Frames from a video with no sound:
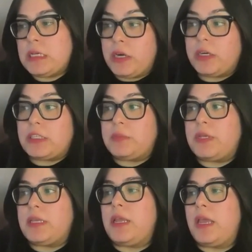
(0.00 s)

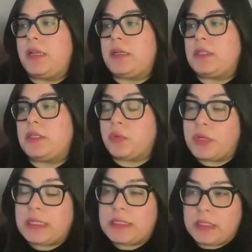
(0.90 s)
Guardsmen, and
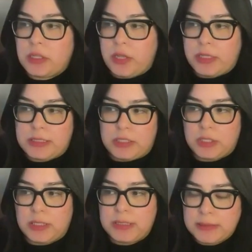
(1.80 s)
Marines to Los
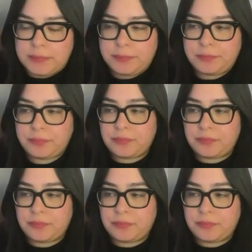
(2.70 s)
Angeles.